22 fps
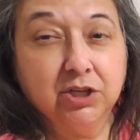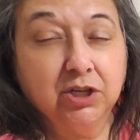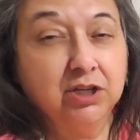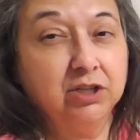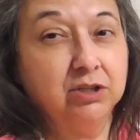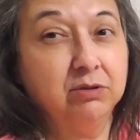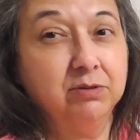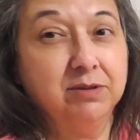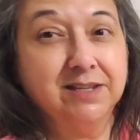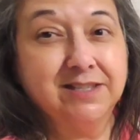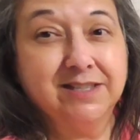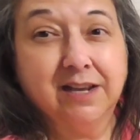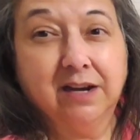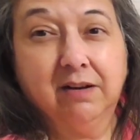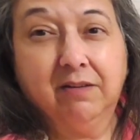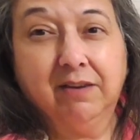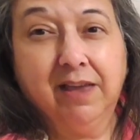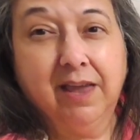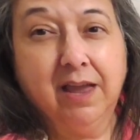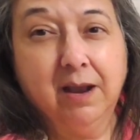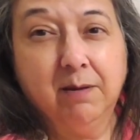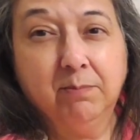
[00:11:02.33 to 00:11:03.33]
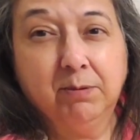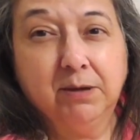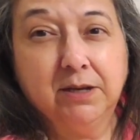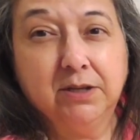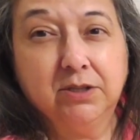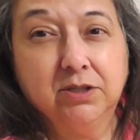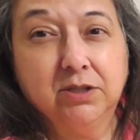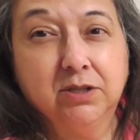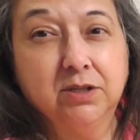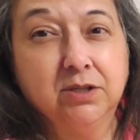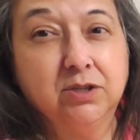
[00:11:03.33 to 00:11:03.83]
You could do this out of canned
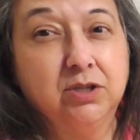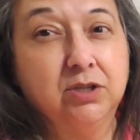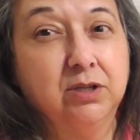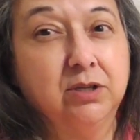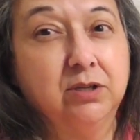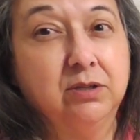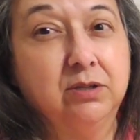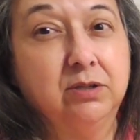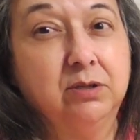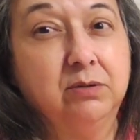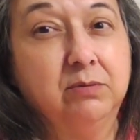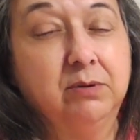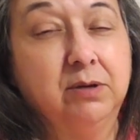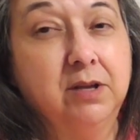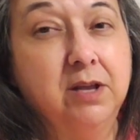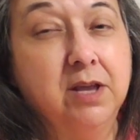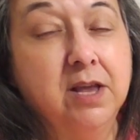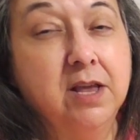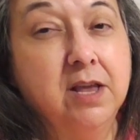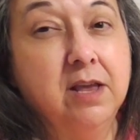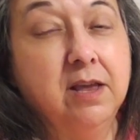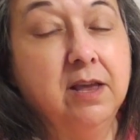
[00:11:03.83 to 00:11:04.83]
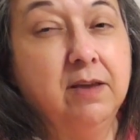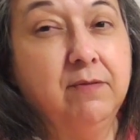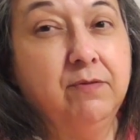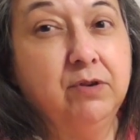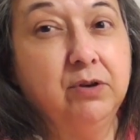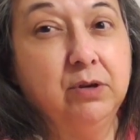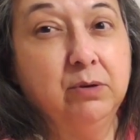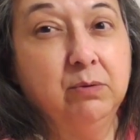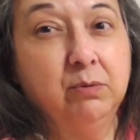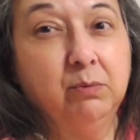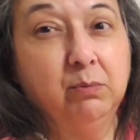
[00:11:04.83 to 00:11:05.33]
peaches. You can do it if you
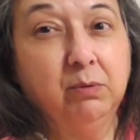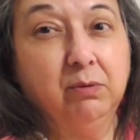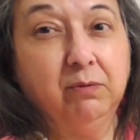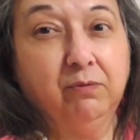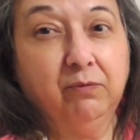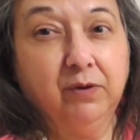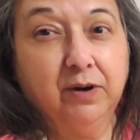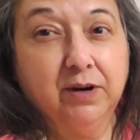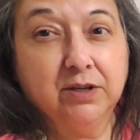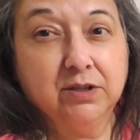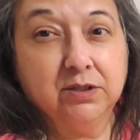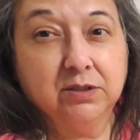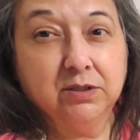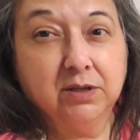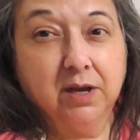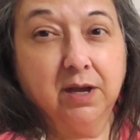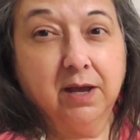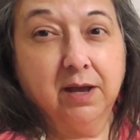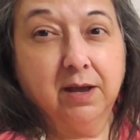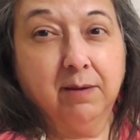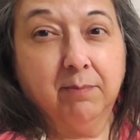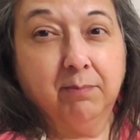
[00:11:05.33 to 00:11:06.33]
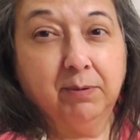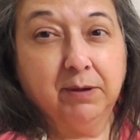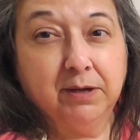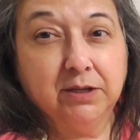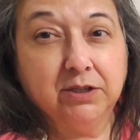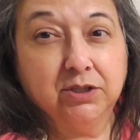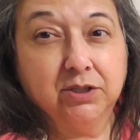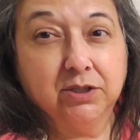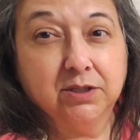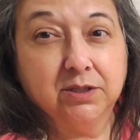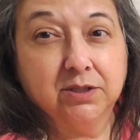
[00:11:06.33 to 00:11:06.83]
do it with fresh
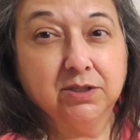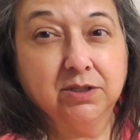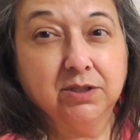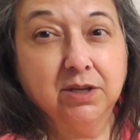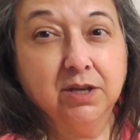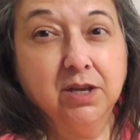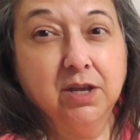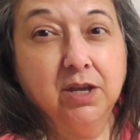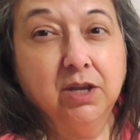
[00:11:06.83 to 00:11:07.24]
peaches.